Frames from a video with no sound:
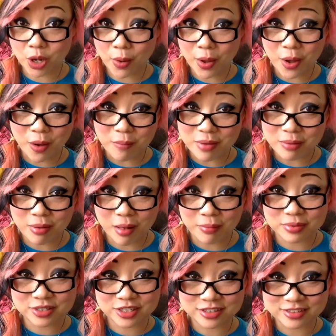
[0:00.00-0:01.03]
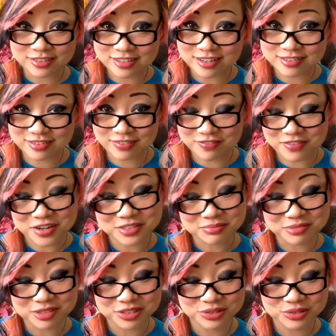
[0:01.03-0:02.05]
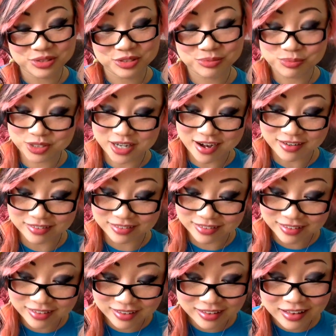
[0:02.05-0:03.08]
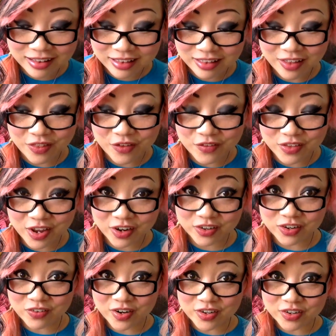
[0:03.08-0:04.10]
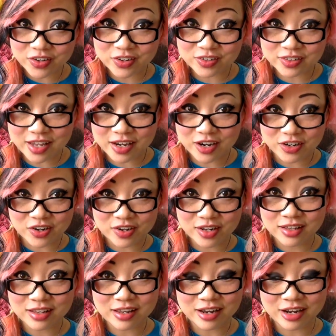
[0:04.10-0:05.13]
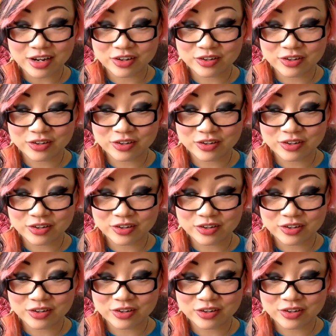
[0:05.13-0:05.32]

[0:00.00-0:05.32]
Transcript: So I hope my publisher doesn't watch my YouTube channel. And they're like, no wonder you're late on your deadline.